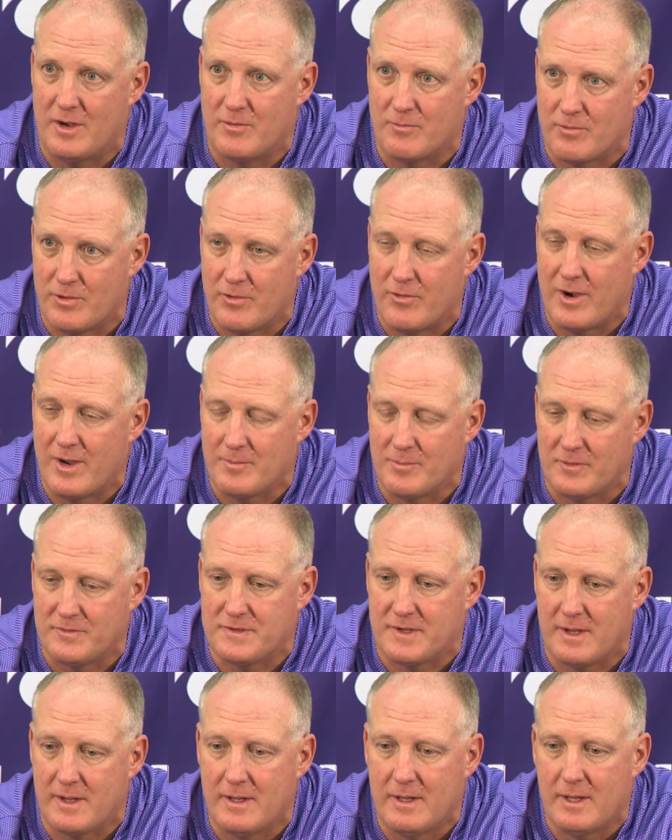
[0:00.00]
and we were able
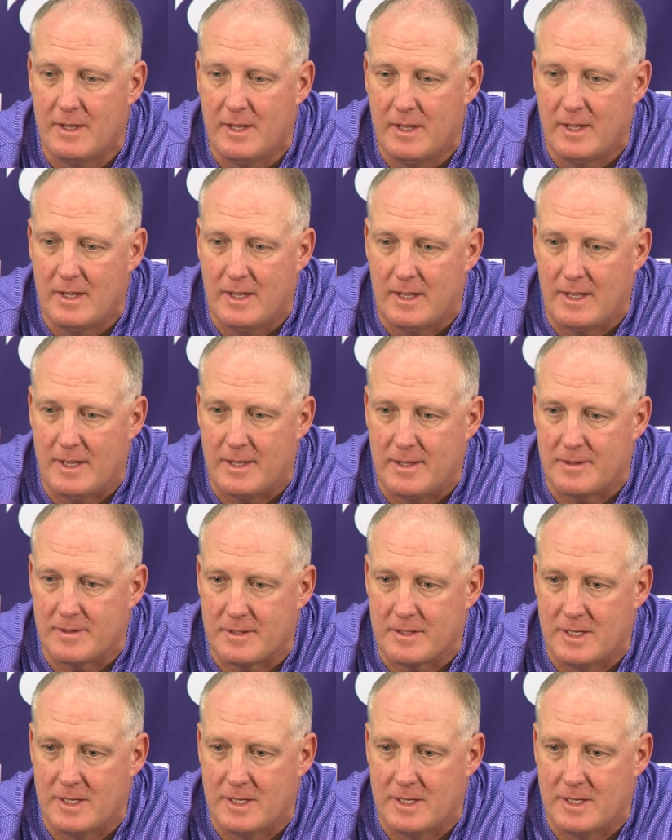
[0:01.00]
to uh,